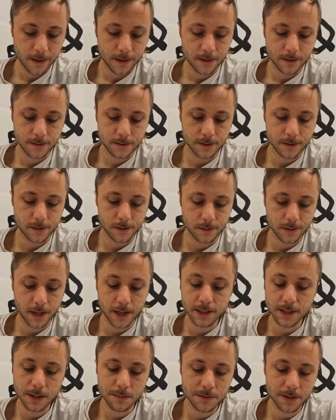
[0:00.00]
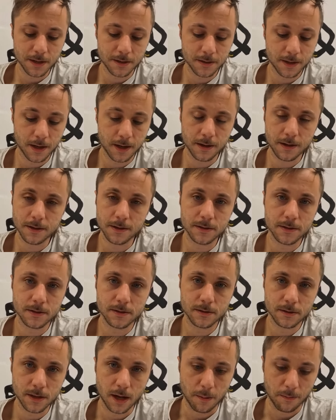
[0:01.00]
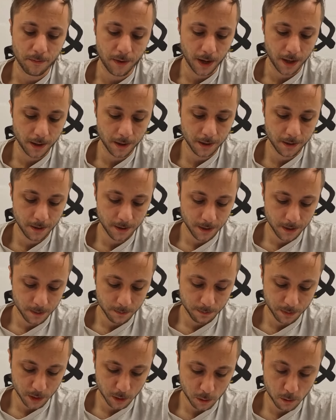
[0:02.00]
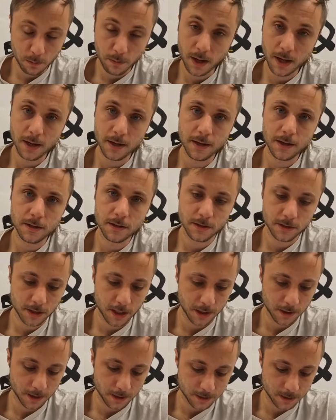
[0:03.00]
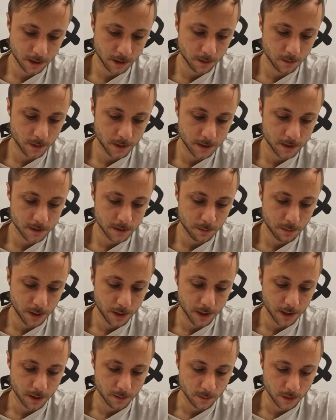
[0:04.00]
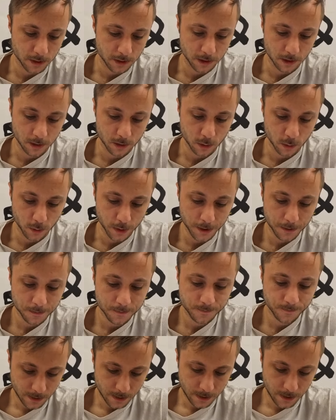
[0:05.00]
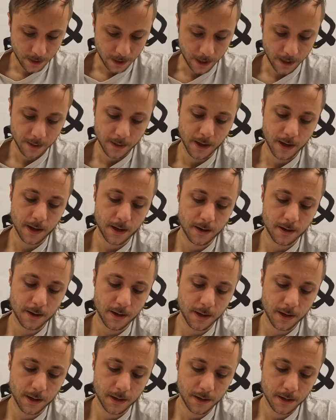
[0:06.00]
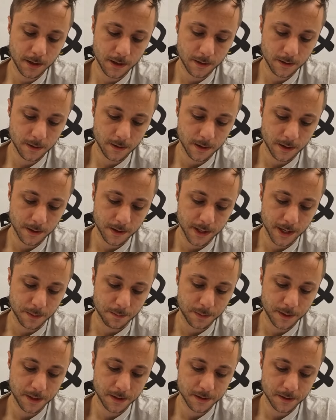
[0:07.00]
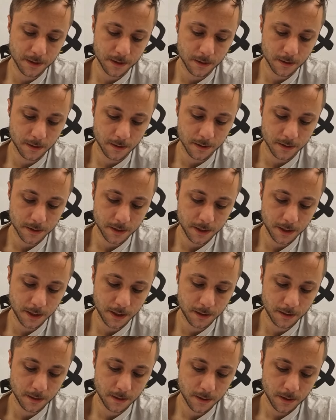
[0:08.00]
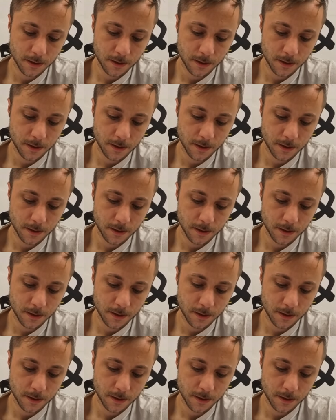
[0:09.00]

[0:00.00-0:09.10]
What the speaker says: So 9 times out of 10, it's stop valid, but you may need to check these other ones depending on what you're doing. And then in here on that PC13,